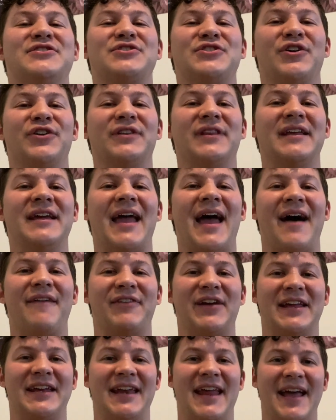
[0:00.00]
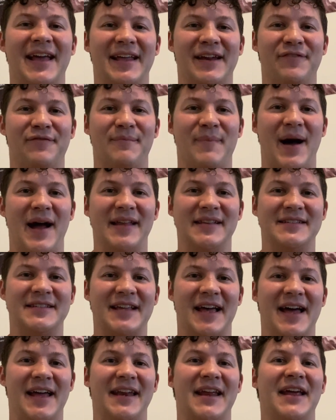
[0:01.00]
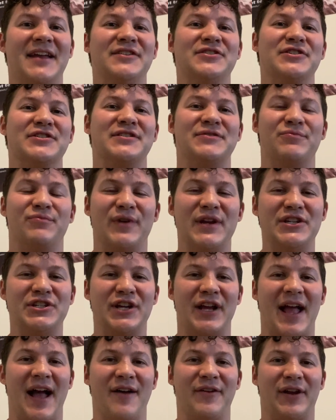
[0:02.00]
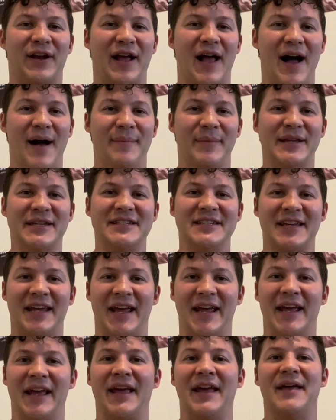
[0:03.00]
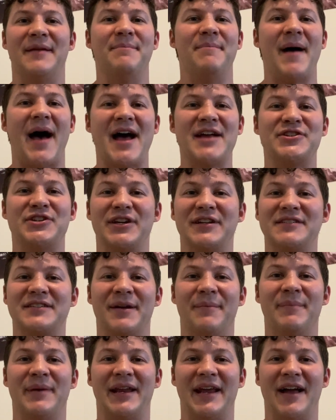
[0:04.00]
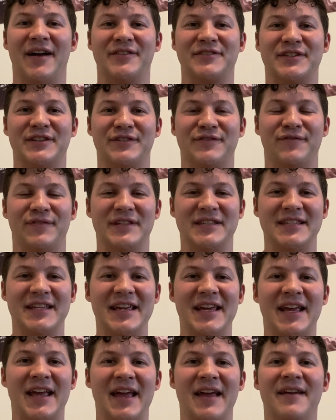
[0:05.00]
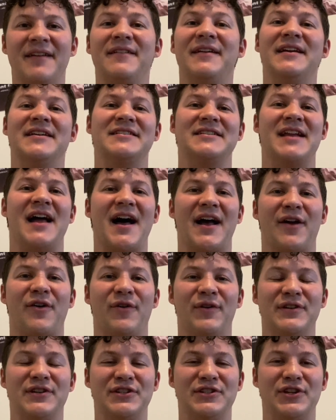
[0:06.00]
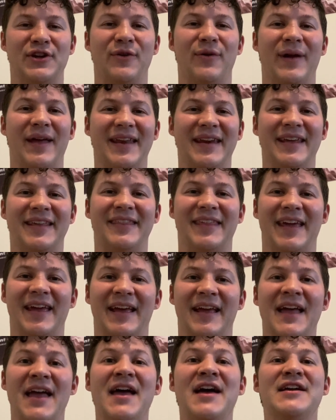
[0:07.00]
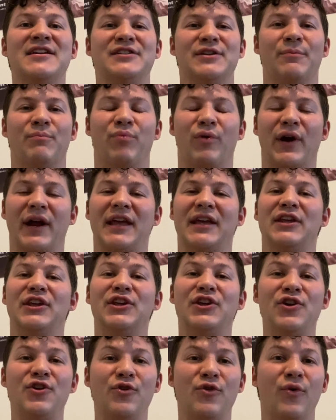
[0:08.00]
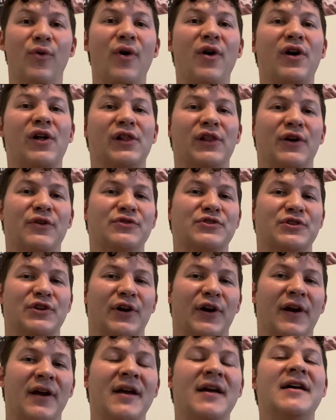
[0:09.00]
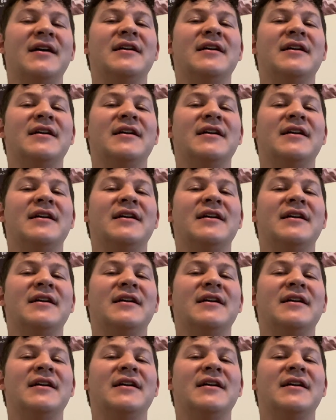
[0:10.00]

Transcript: certainly having a negative mindset and just reaching out and commenting and bashing somebody else's physique is not going to do anything to bring you closer